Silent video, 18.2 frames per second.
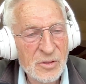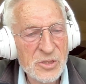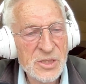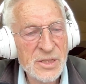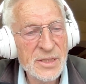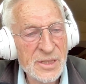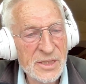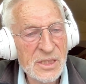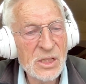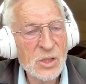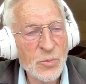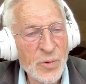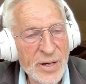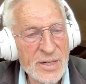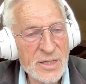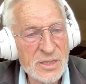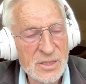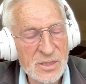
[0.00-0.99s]
You see these
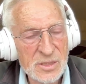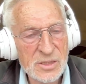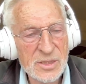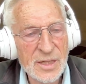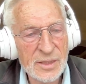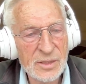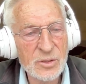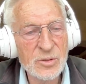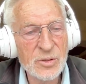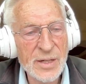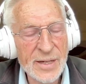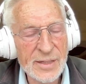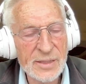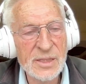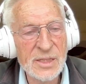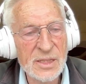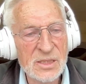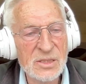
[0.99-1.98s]
equations that
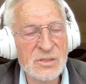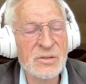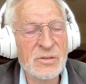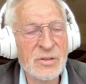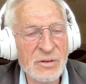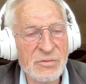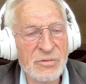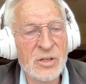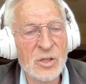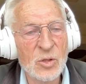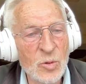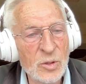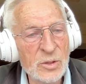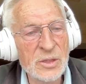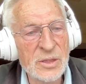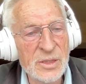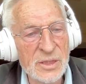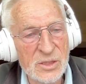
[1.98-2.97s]
connect these different
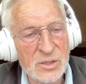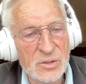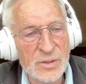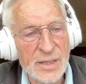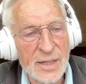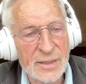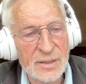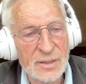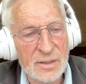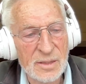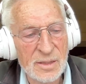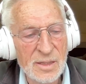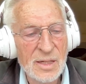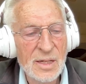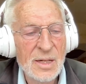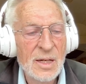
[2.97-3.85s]
quantities together.